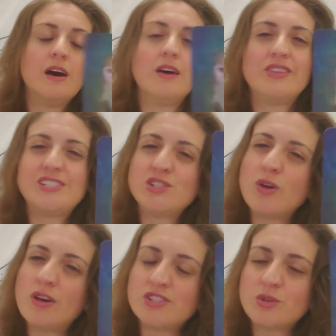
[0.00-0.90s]
Uh, this is
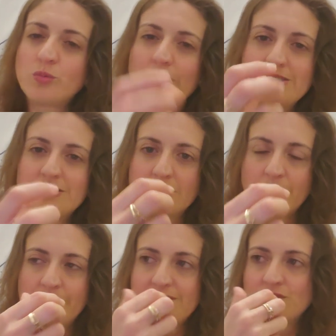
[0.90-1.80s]
also
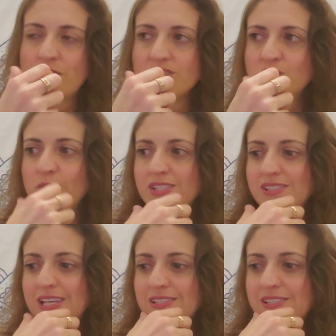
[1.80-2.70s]
wisdom. This is also a
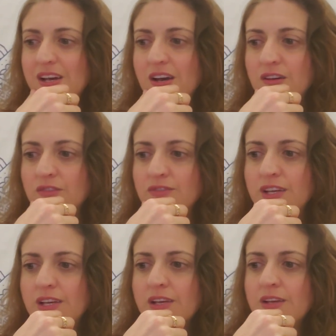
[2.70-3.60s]
sense of
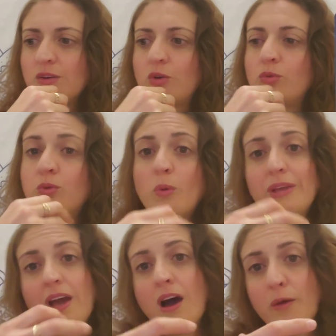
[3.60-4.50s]

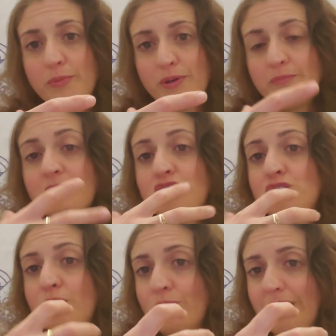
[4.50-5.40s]
growing up,
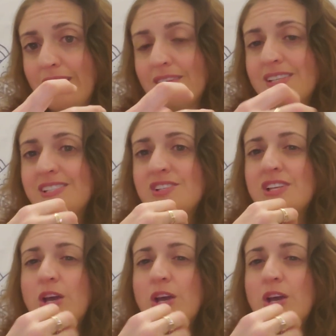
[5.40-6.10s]
maturing. This is an